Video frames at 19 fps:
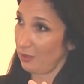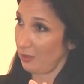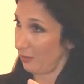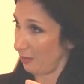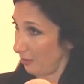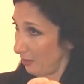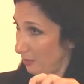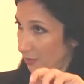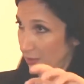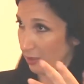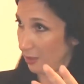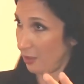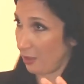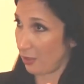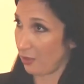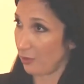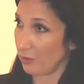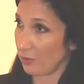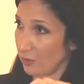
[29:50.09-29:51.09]
a
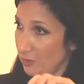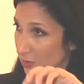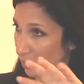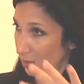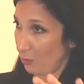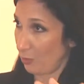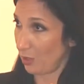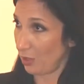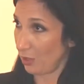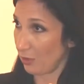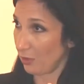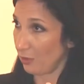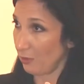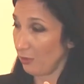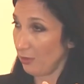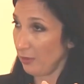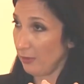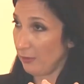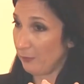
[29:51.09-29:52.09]
CDO or a CBO